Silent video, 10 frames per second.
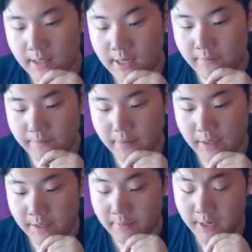yeah,
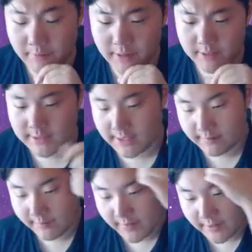I'm not really
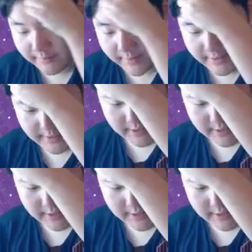content with how I played that